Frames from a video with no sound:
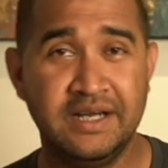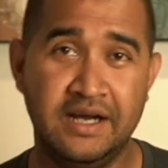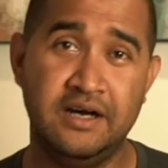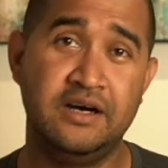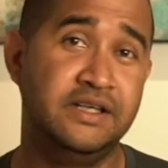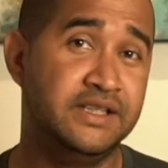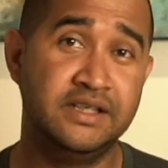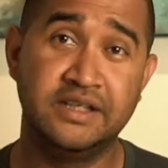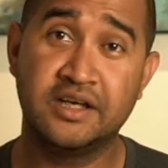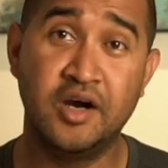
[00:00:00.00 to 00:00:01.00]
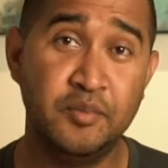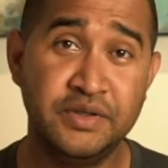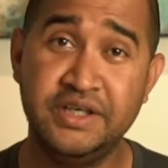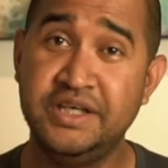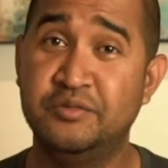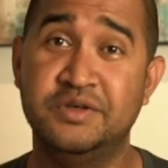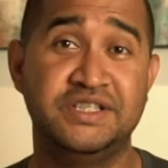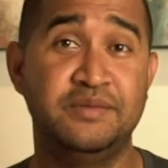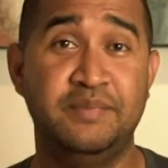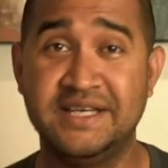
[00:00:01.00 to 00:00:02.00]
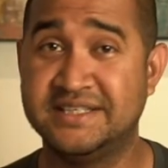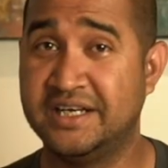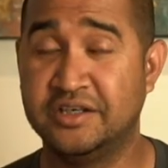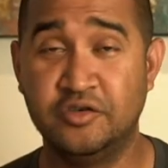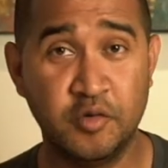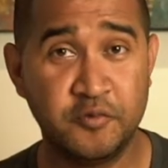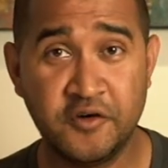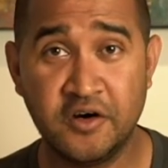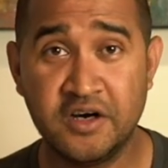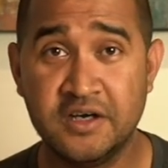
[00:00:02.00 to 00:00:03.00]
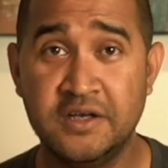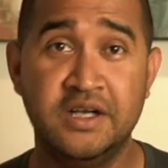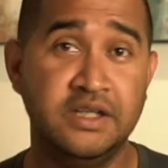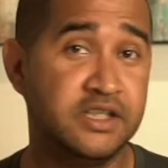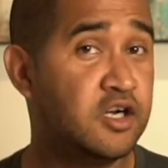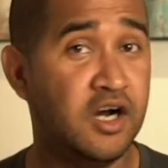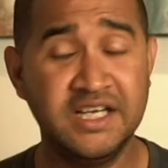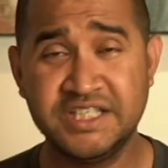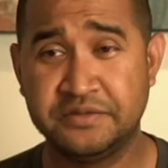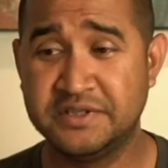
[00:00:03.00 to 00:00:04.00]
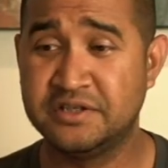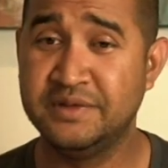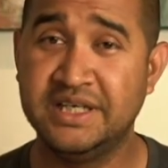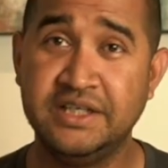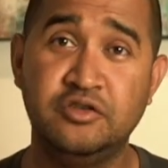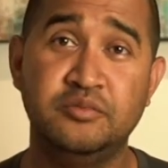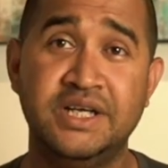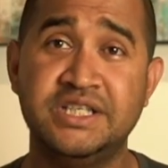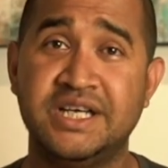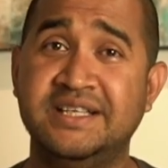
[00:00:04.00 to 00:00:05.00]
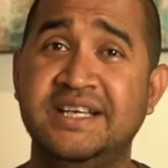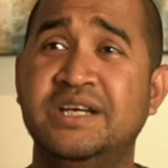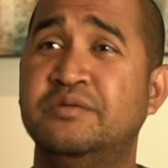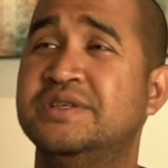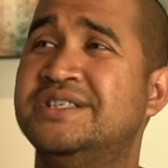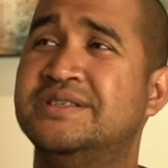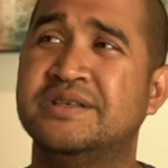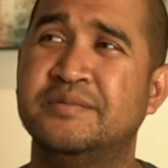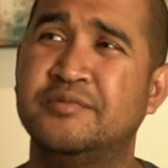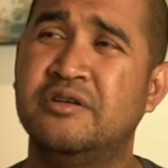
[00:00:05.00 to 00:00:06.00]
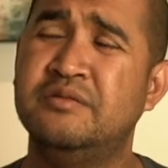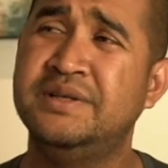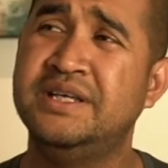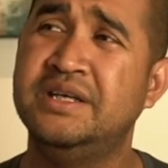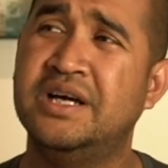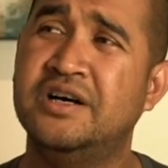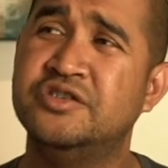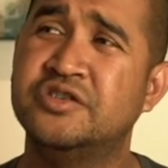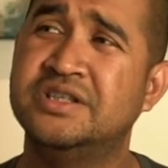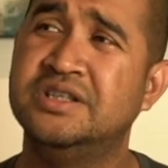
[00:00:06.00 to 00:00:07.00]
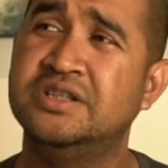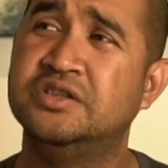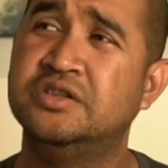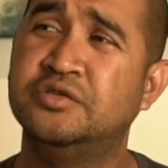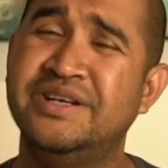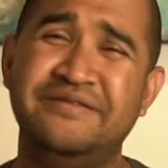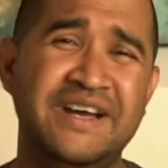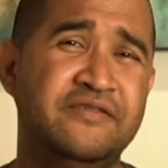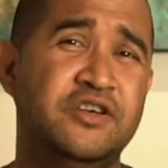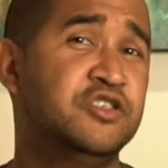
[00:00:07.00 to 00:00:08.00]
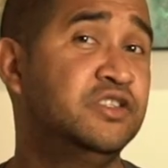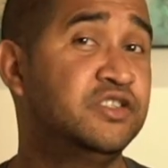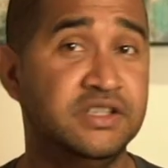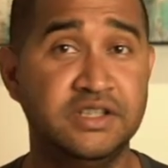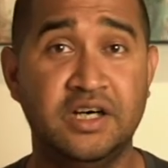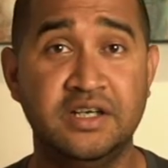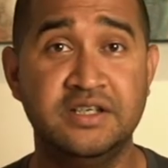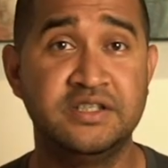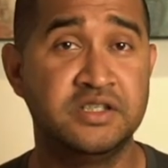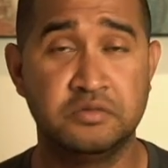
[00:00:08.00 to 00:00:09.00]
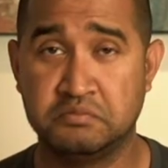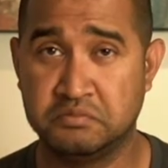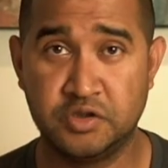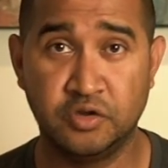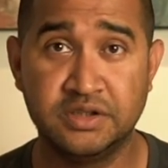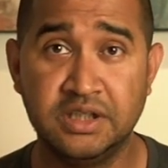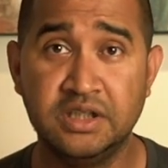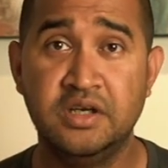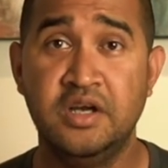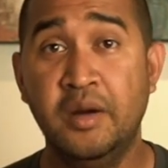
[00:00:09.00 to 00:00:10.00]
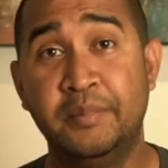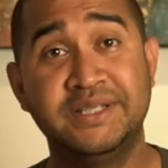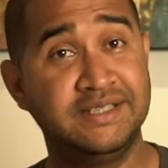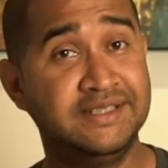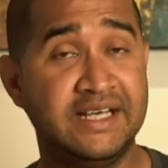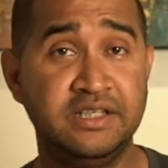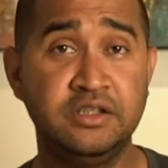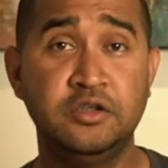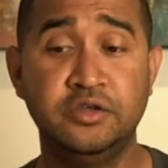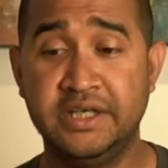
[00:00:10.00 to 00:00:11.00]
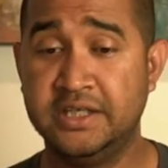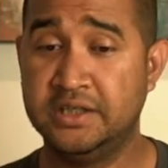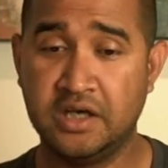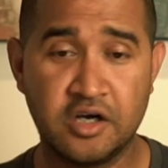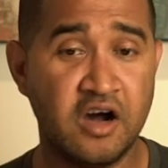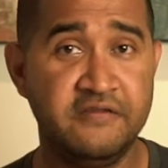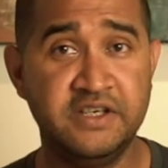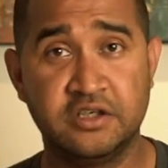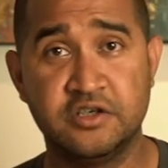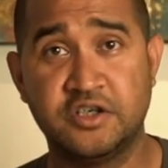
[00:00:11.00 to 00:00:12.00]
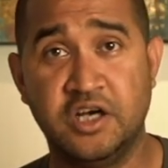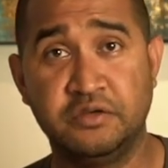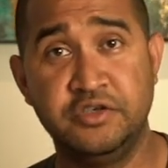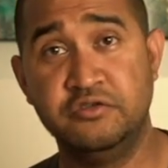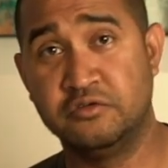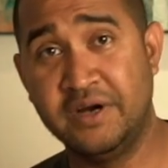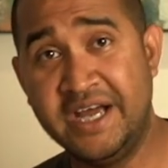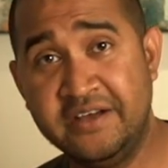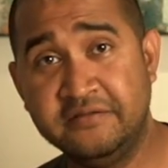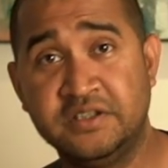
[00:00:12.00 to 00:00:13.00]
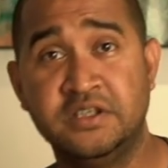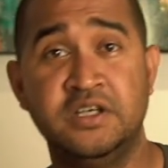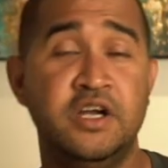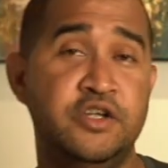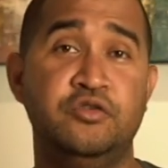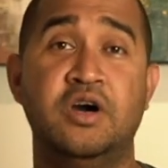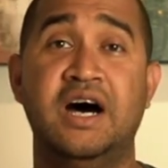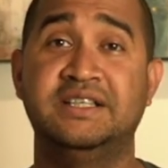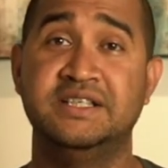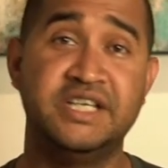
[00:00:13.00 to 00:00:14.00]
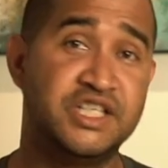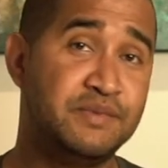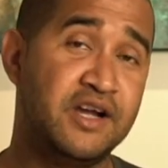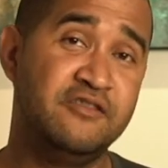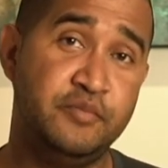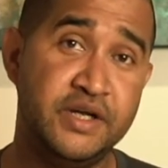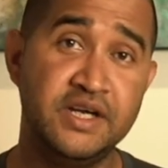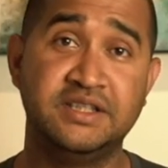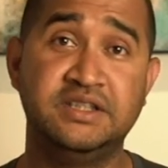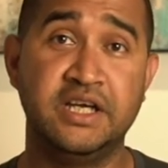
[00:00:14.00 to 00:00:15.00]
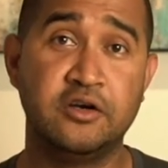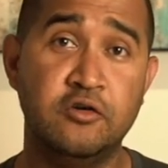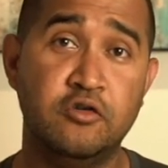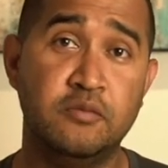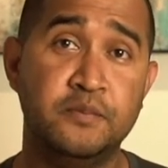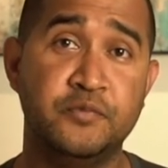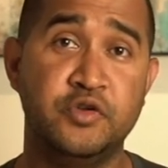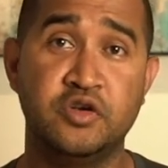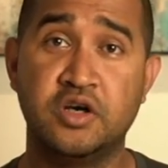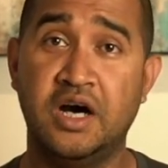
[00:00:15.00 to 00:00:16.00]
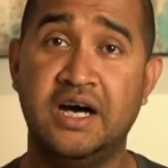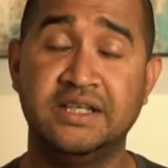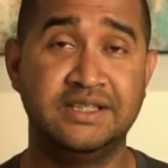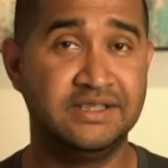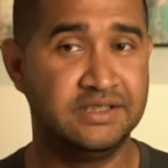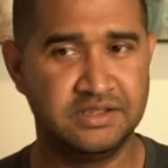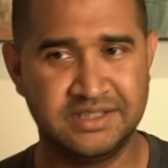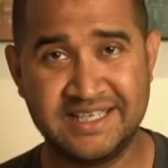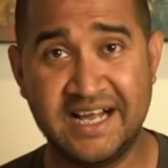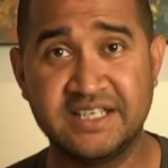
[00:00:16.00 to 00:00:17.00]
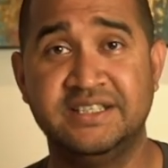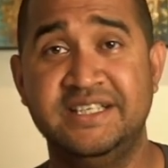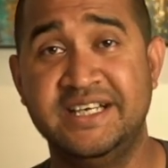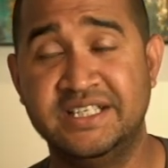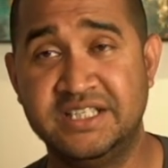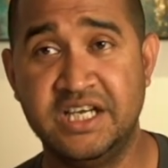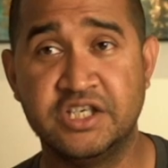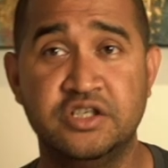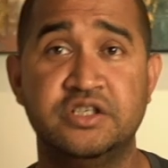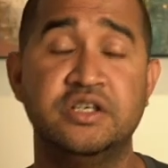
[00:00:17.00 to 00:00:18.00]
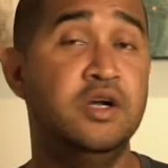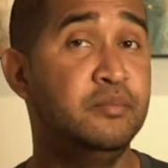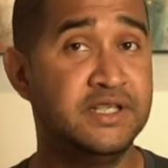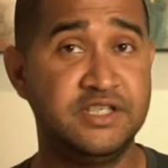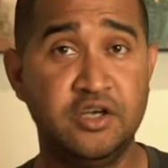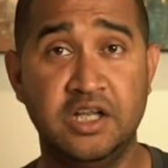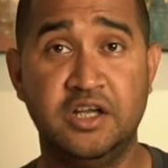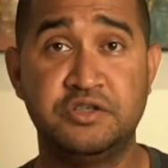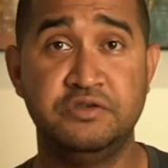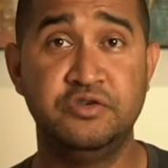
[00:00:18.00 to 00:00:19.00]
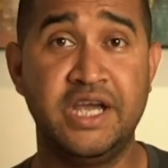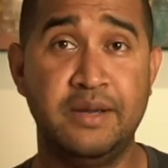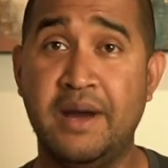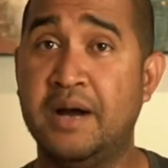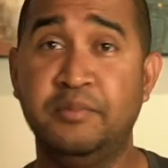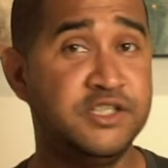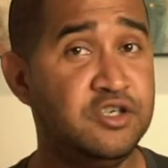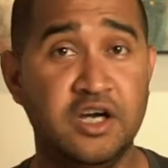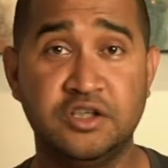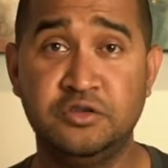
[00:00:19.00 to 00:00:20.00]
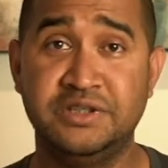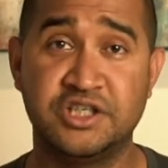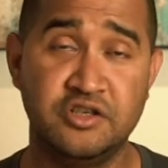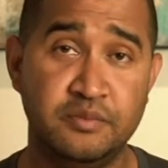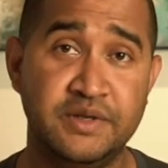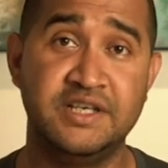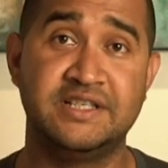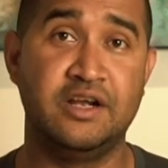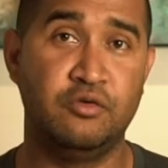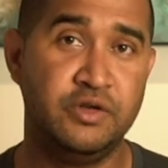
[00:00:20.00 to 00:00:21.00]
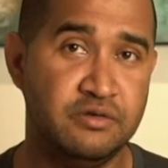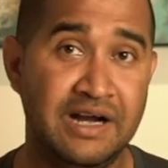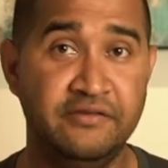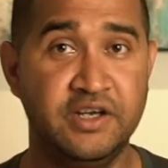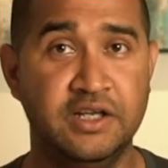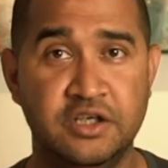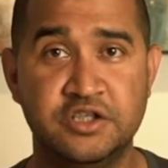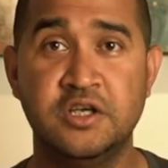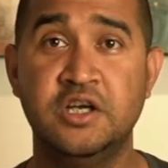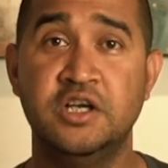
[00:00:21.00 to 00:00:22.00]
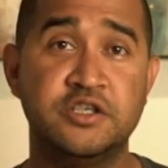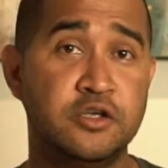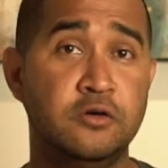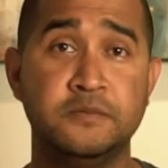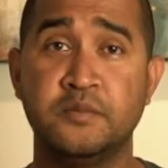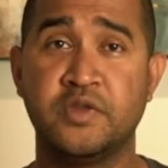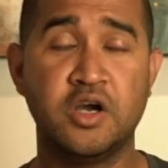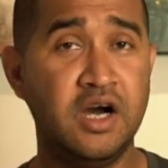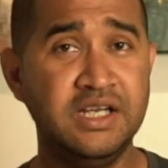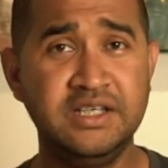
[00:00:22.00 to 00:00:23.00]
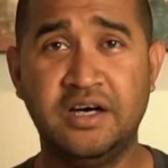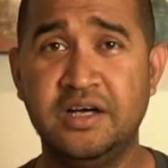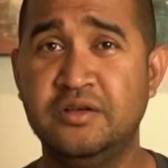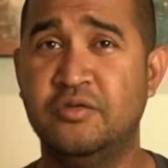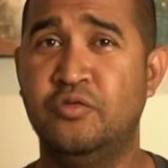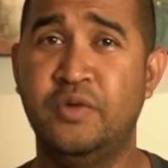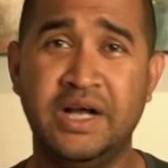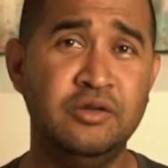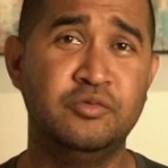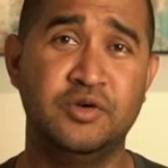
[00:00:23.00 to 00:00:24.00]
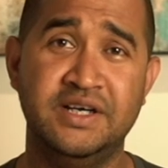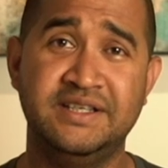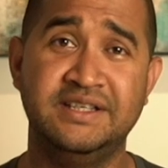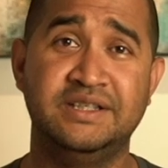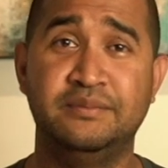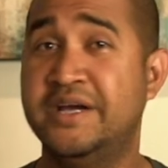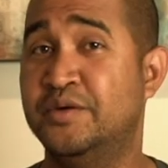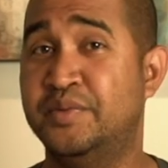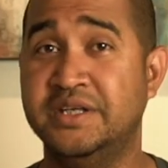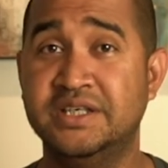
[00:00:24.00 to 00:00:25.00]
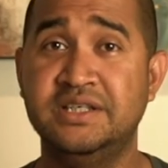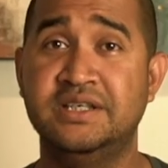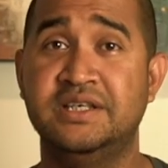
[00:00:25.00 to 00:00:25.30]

The company was the best I can hope for. The cost wasn't really too much. I think it was probably $125, $130 total, but that included a coffee and a croissant when you arrived. You got a 6-pack of beer to take home. You got snacks at the aid stations, plus you got lunch when you came back, plus you got 2 additional beers like when you were having your lunch. So all in all, well worth it in my opinion.